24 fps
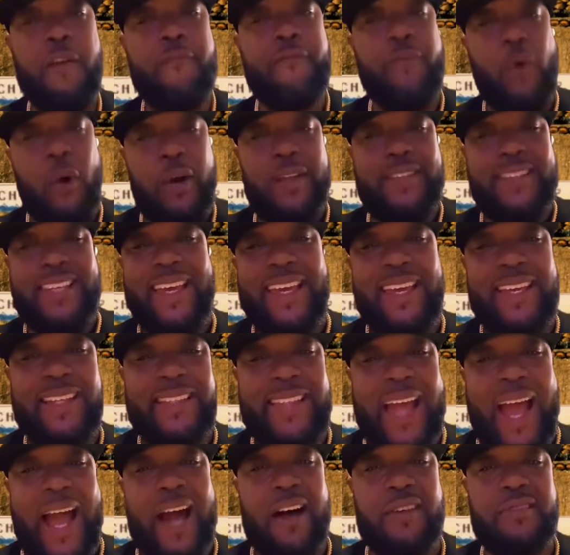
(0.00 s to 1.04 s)

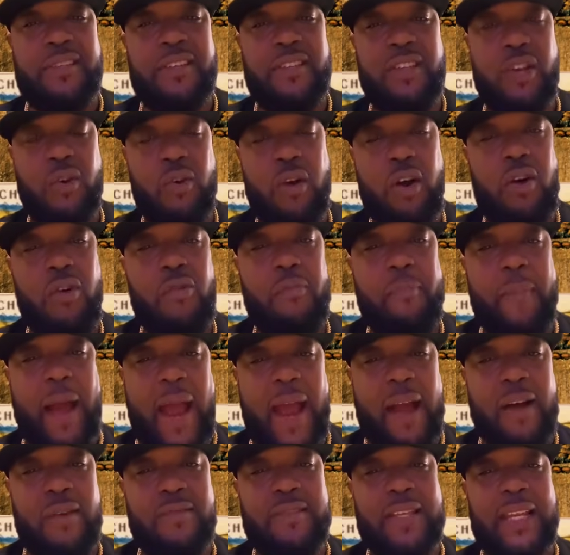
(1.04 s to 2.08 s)
14,000-year-old
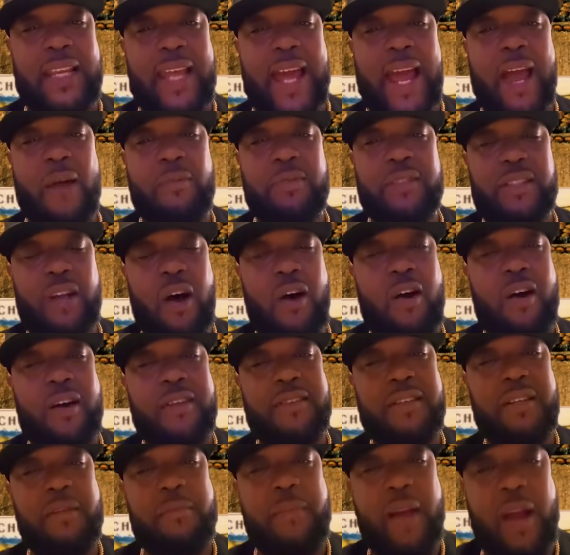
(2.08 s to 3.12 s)
mounds aligned with
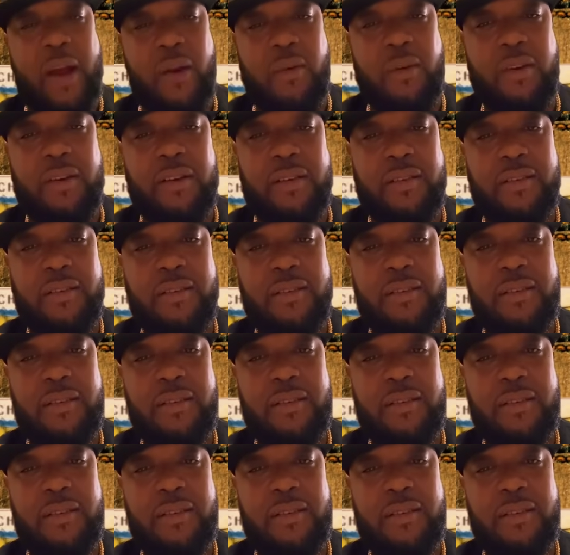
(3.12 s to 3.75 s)
stars in America.